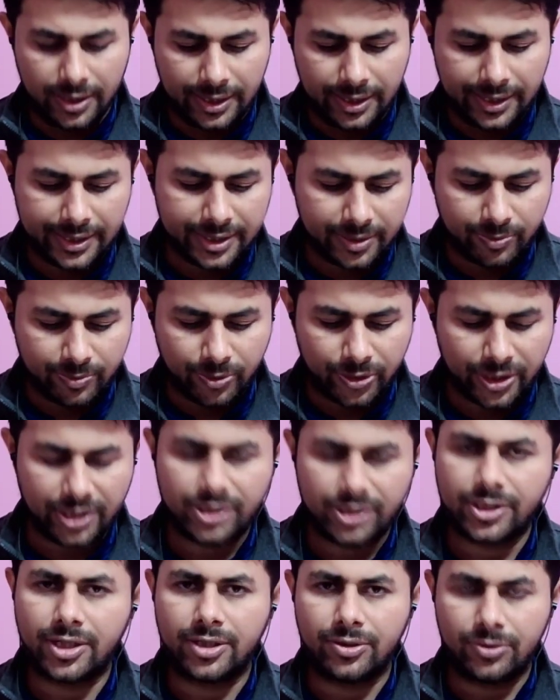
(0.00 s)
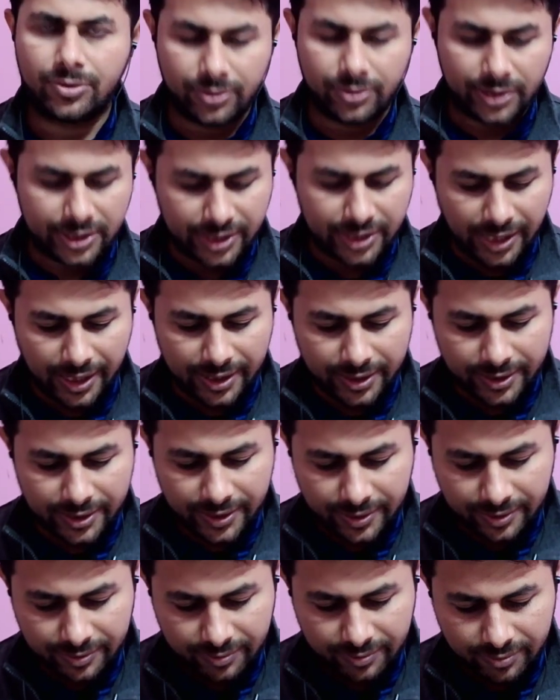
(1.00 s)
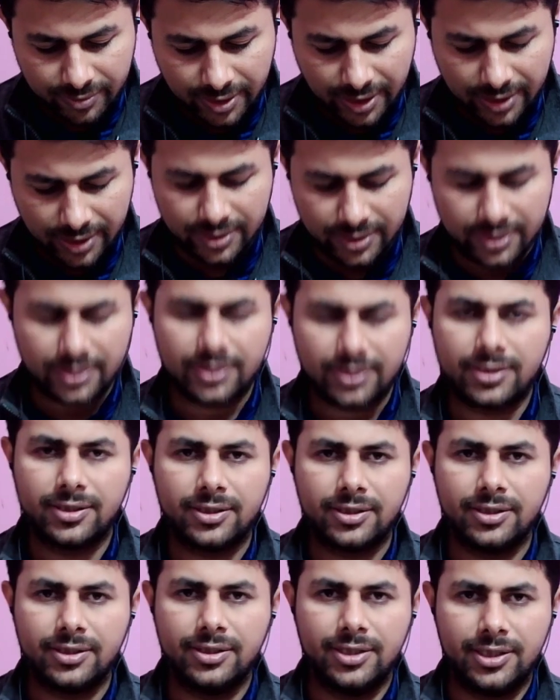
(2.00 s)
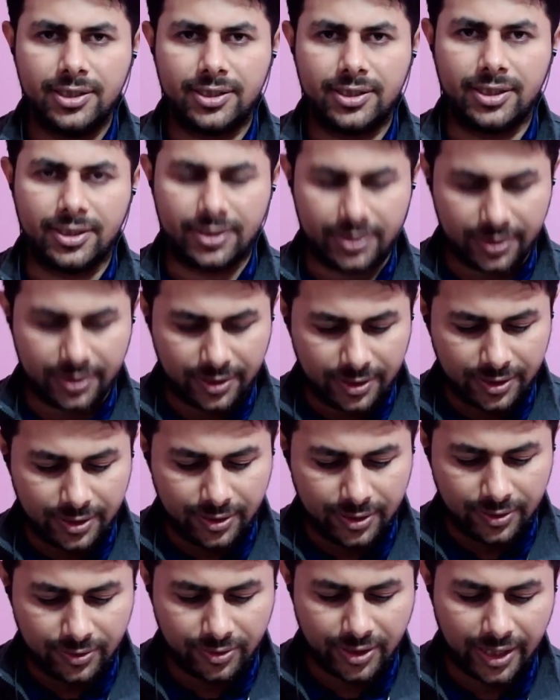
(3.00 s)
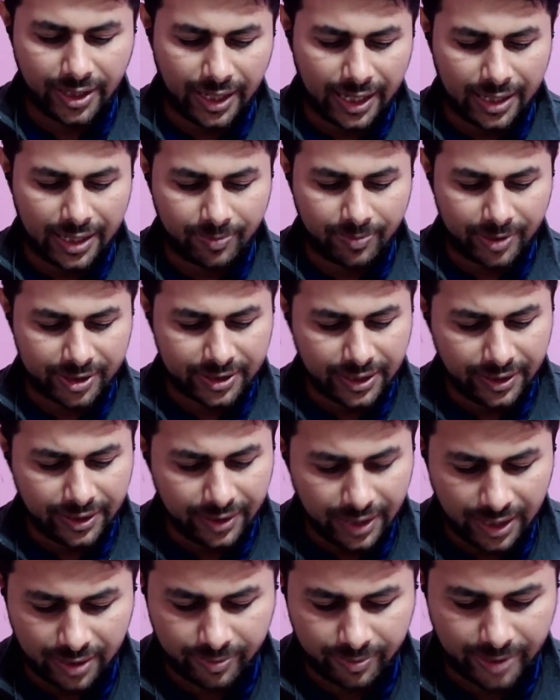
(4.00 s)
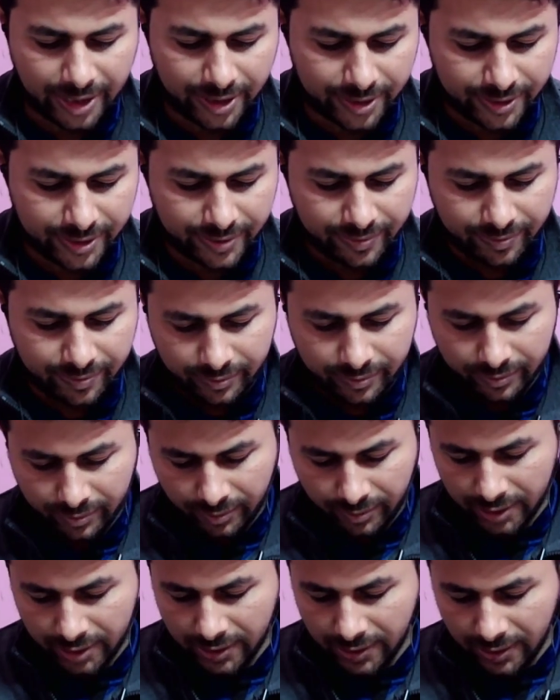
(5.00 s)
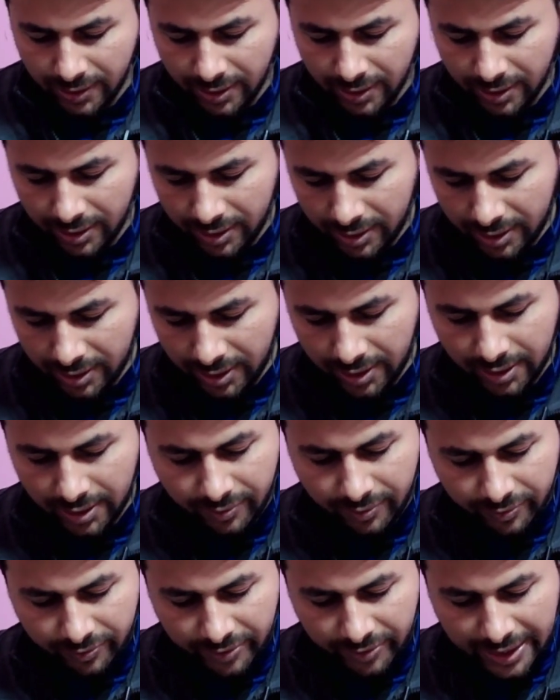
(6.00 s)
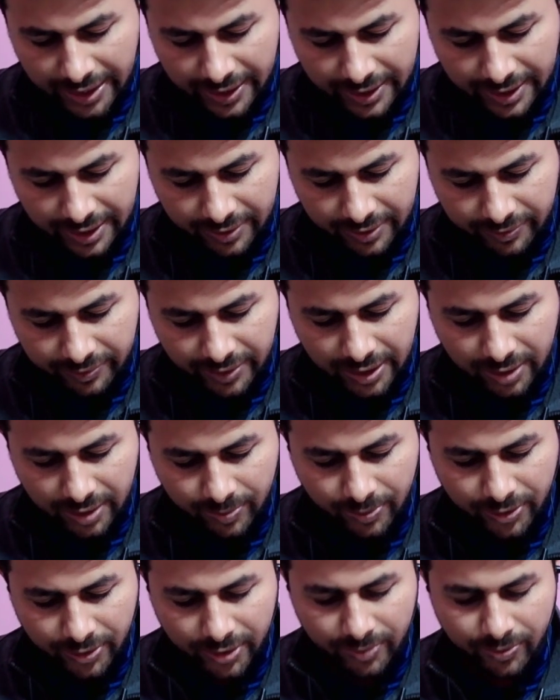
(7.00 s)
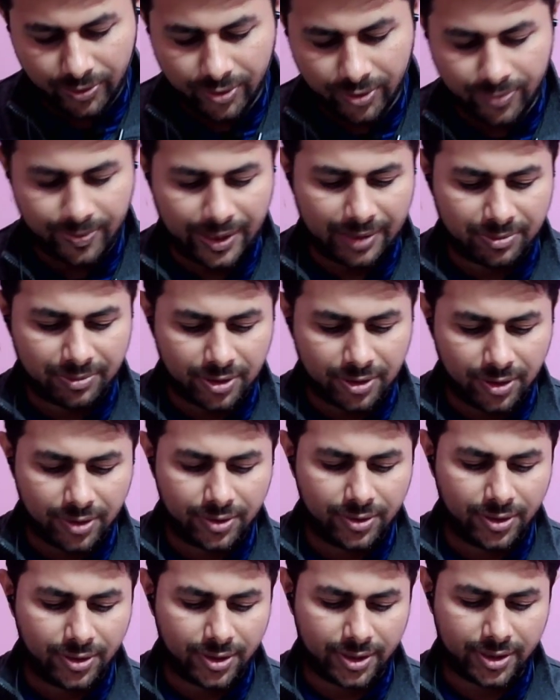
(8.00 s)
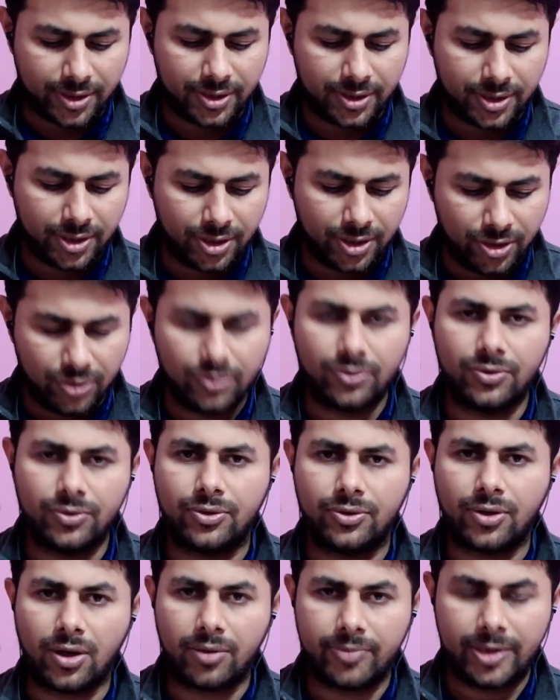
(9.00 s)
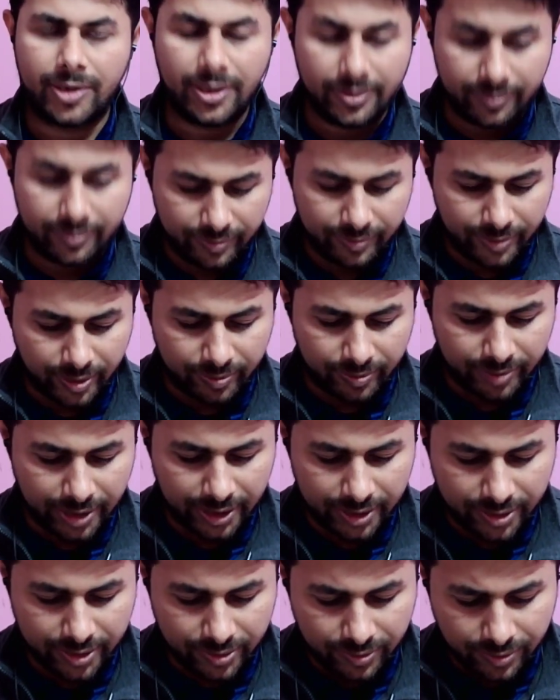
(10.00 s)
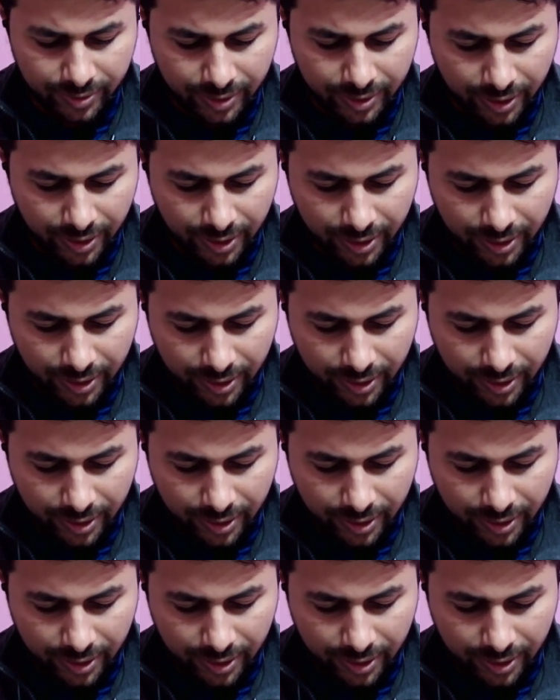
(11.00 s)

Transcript: electric potential due to a charge, and this is distance. Okay, R plus and R minus. Then we can take 1 upon 4 pi epsilon naught Q common from these two.